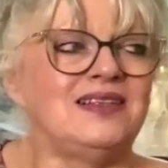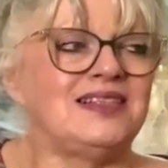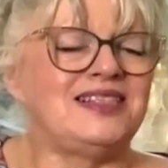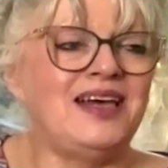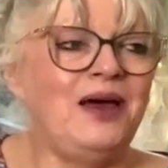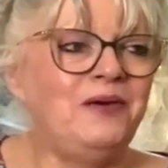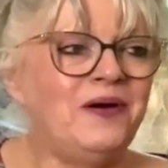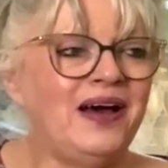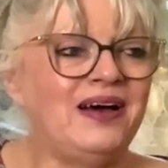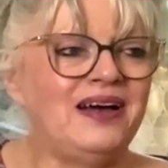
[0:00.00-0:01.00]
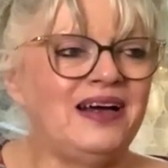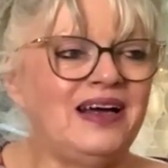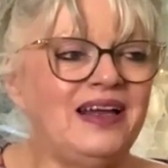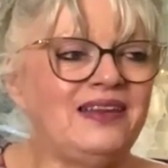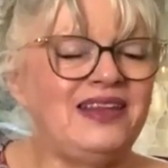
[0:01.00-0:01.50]
So
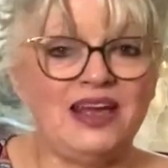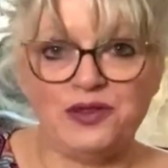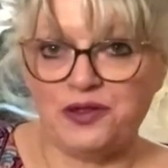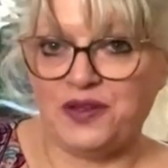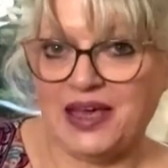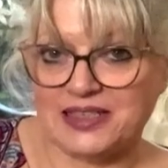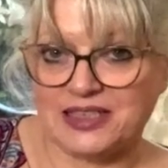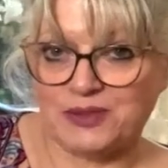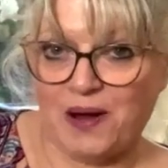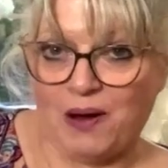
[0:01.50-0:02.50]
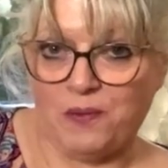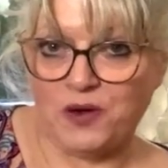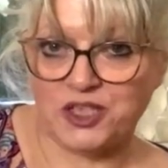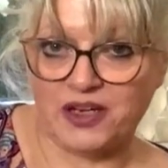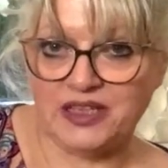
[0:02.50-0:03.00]
the other thing as well,
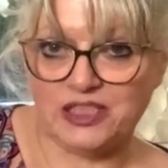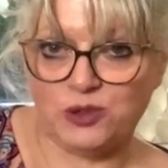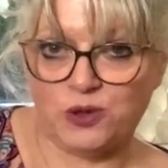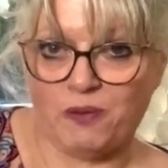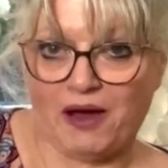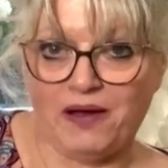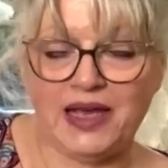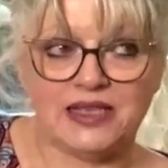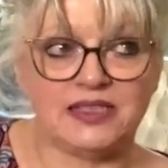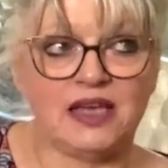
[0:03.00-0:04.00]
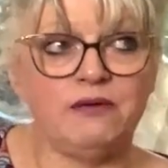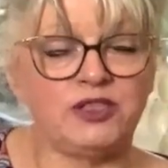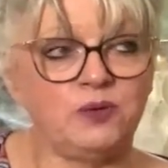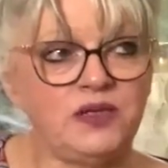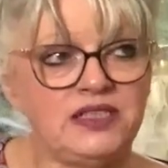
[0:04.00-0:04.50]
which I need to talk about, is it was
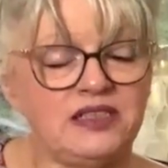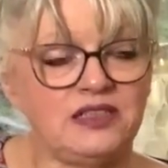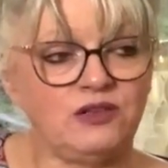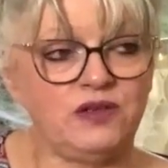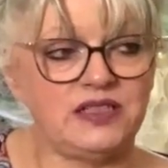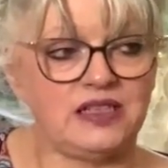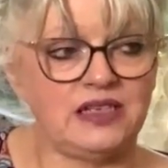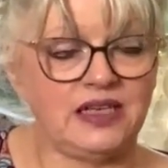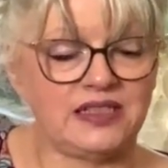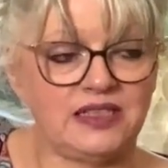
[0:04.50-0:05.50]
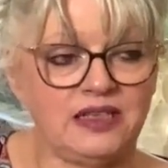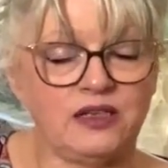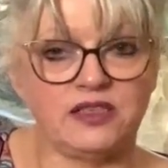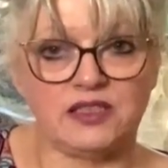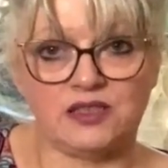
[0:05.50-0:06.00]
26 degrees in it yesterday,
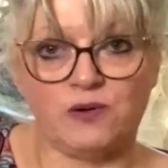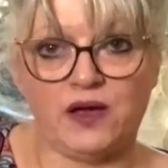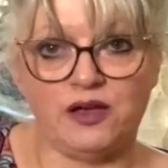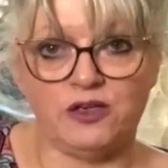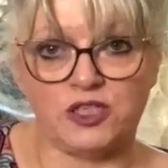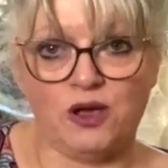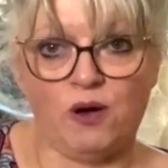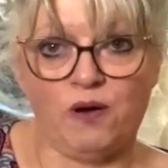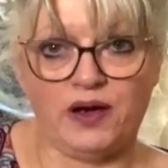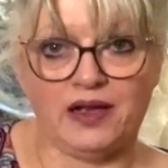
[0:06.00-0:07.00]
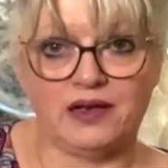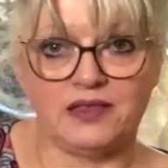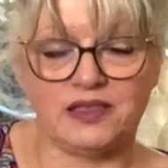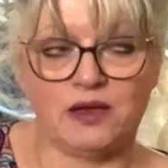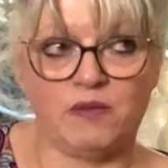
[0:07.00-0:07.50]
because it's quite unusually hot in
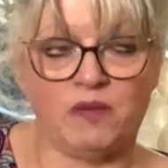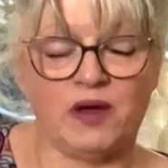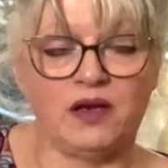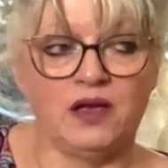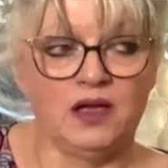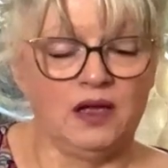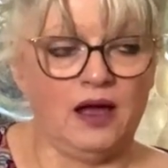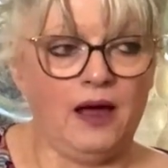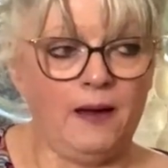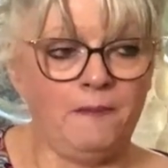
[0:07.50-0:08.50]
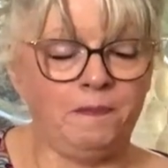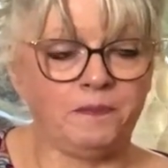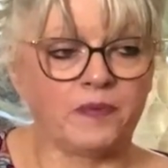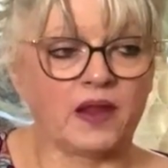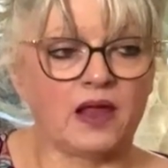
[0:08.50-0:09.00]
England at the moment.
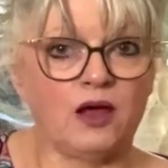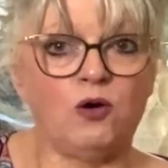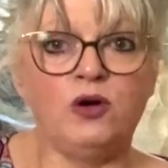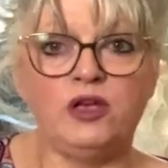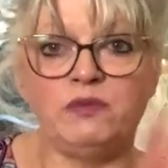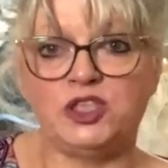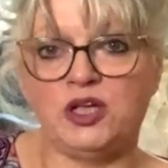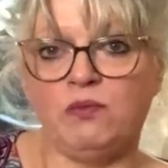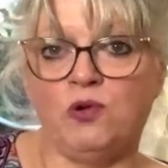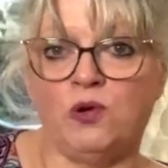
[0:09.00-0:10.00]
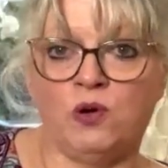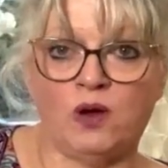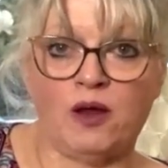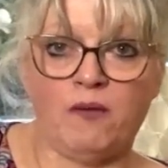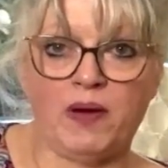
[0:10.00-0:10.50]
Oily machine wore,
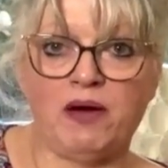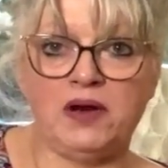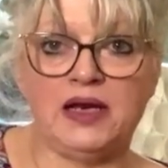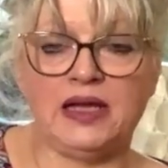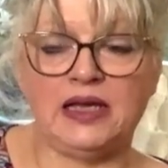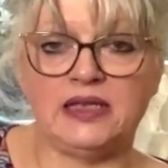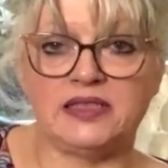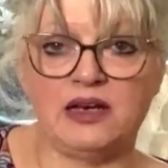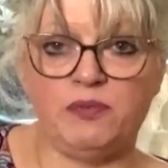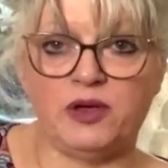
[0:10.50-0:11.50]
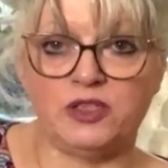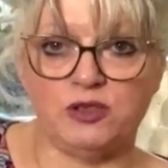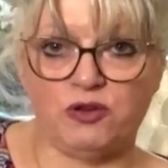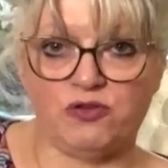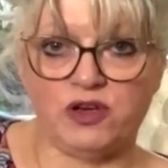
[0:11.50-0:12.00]
and apparently instead of putting
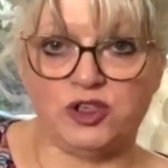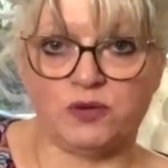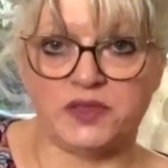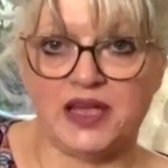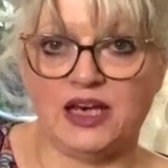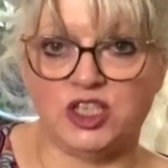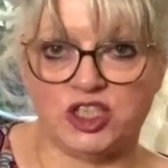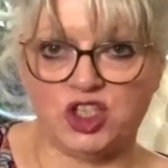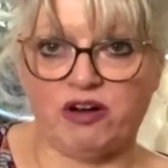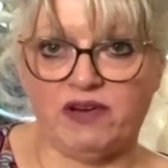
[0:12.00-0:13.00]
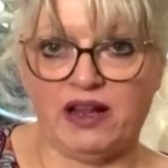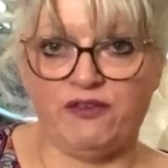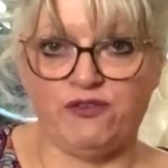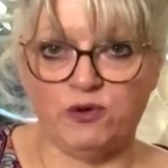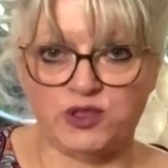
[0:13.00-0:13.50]
2 to 3 drops in, just generally
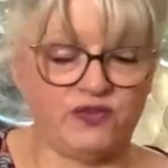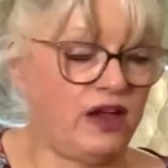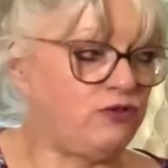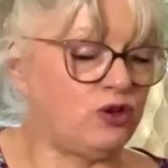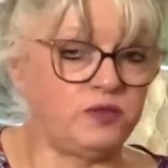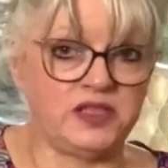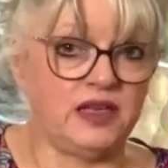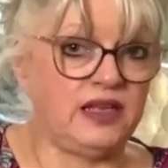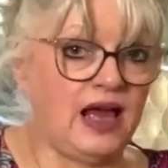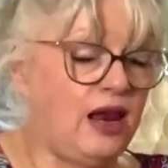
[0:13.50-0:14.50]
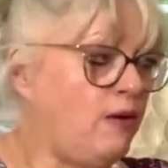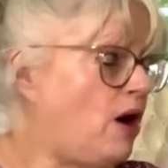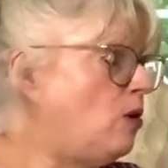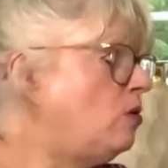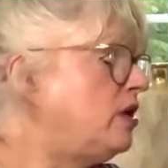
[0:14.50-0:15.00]
4 to 5 drops in the yellow
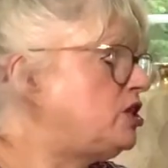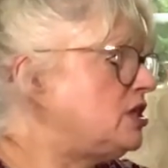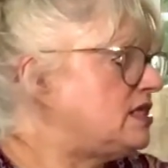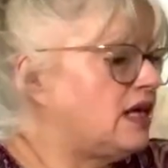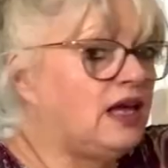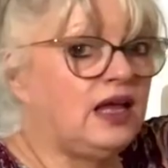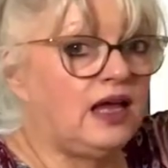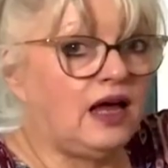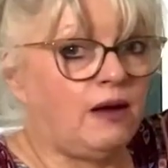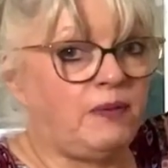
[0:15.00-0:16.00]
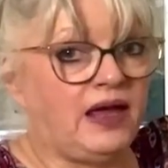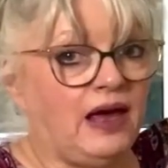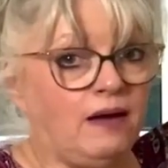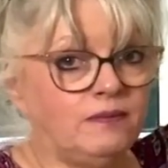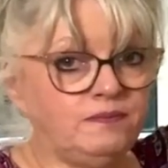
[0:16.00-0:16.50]
hole, which is up
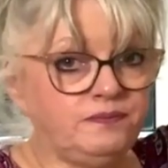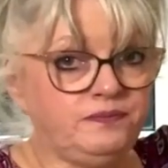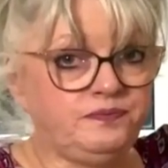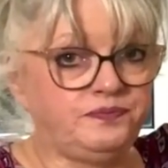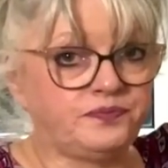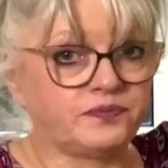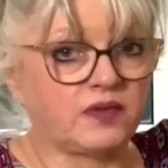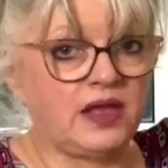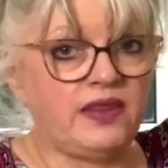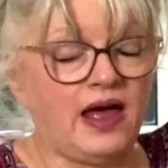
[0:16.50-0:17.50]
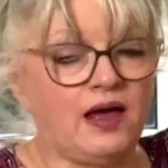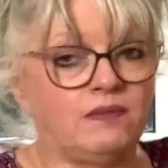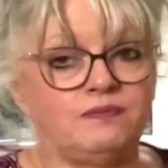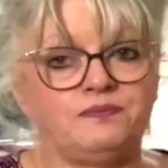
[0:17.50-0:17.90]
here in there.